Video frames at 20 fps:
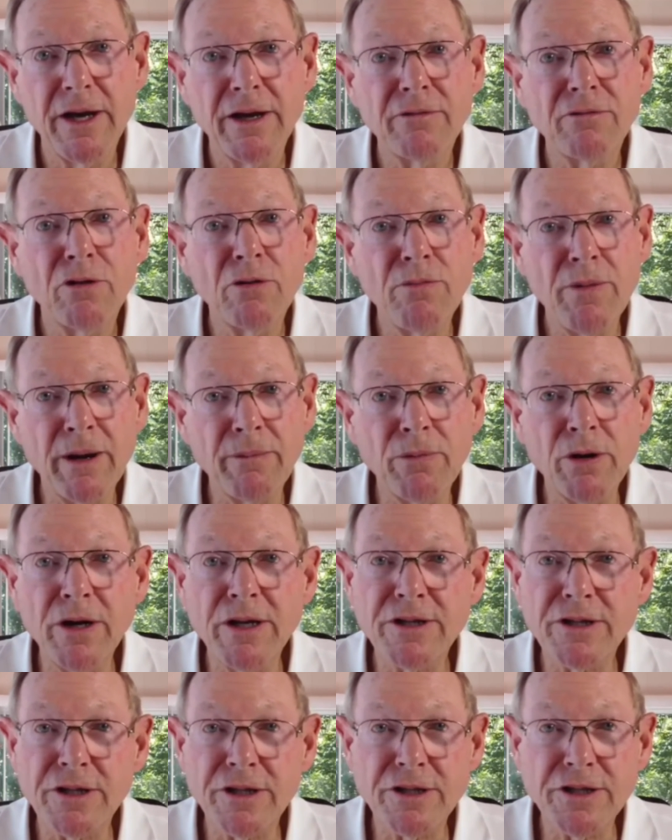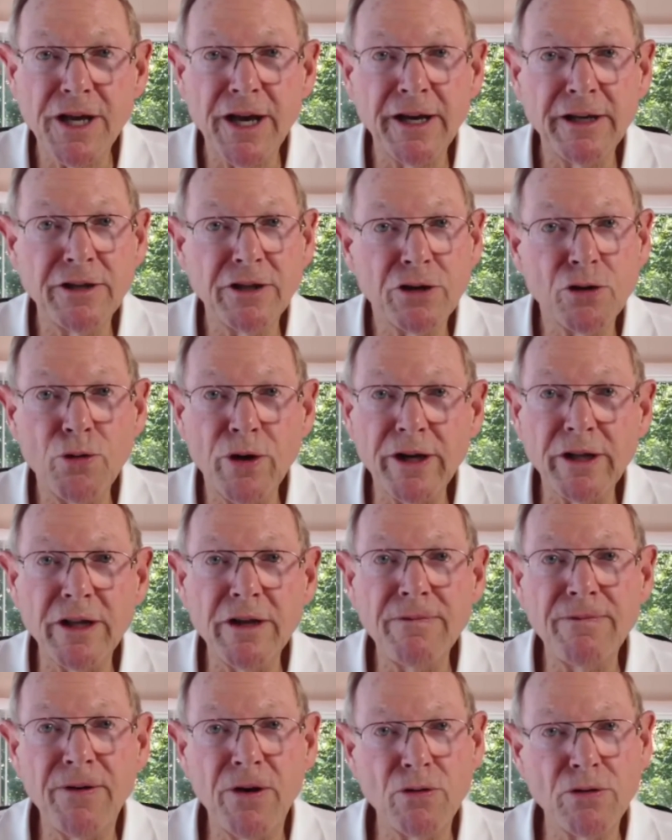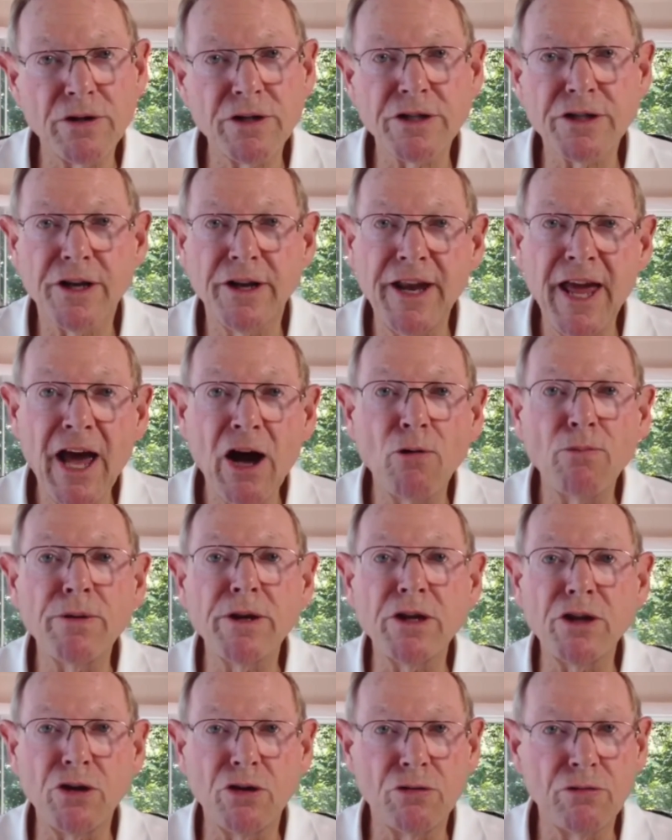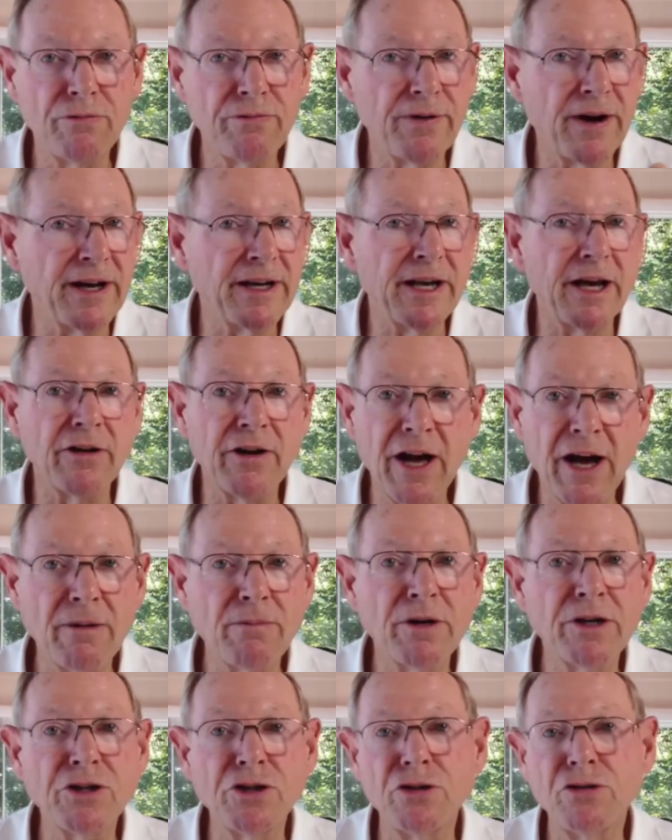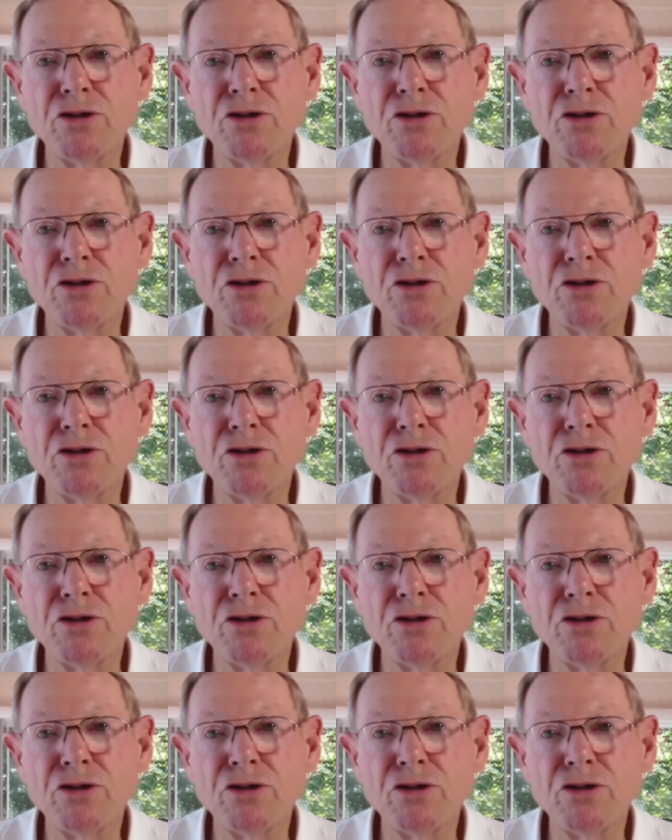Remember, it's designed to quickly focus on helping you find out how much you